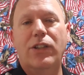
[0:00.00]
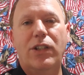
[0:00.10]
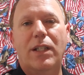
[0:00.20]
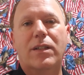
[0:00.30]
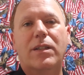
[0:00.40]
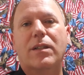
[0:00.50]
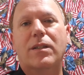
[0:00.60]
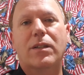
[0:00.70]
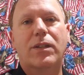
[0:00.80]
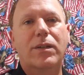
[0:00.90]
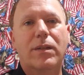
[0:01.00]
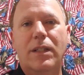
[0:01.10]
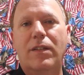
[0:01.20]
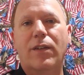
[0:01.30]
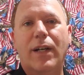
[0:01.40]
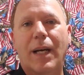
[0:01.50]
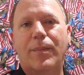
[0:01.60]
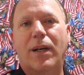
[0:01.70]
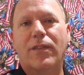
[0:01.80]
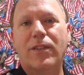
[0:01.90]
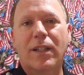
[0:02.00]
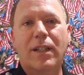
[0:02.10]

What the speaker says: Just leave your app off.